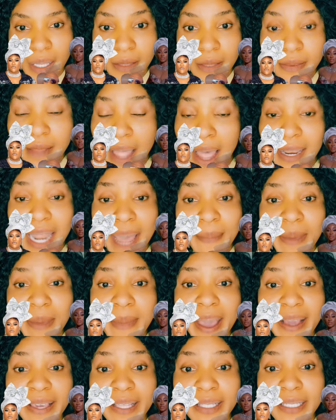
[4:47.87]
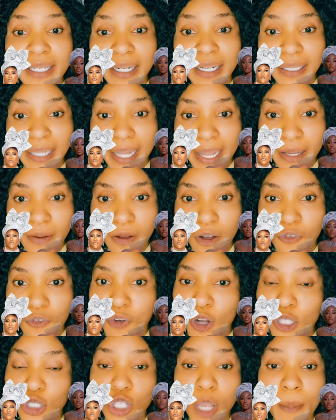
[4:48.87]
Now, let me make it clear.
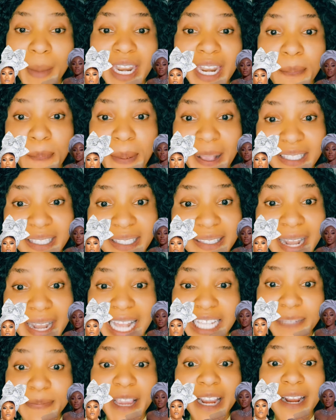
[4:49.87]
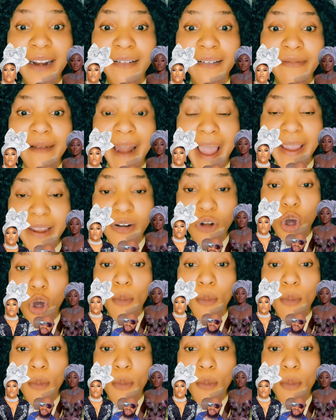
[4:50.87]
For so many persons that has been crying